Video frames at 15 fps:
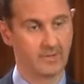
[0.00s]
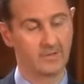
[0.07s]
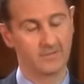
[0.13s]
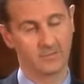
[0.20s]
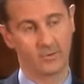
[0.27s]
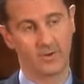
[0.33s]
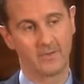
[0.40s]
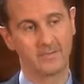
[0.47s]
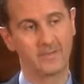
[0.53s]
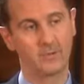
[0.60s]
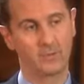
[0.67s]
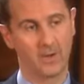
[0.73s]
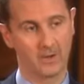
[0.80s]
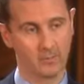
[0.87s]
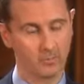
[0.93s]
So I
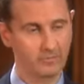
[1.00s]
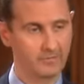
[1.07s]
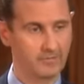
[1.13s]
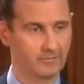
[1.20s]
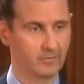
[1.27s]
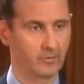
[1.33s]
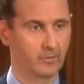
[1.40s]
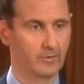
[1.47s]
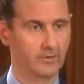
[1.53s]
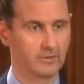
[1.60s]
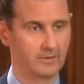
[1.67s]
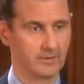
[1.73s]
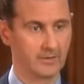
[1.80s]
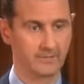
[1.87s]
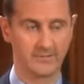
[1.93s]
think we are moving
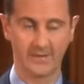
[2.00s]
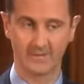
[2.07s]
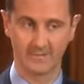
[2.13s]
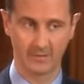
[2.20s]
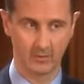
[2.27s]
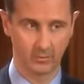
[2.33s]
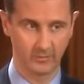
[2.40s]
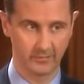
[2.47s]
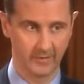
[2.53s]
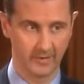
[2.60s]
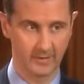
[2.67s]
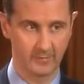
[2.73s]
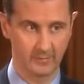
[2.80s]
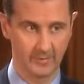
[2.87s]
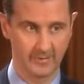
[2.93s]
forward. It takes a long time.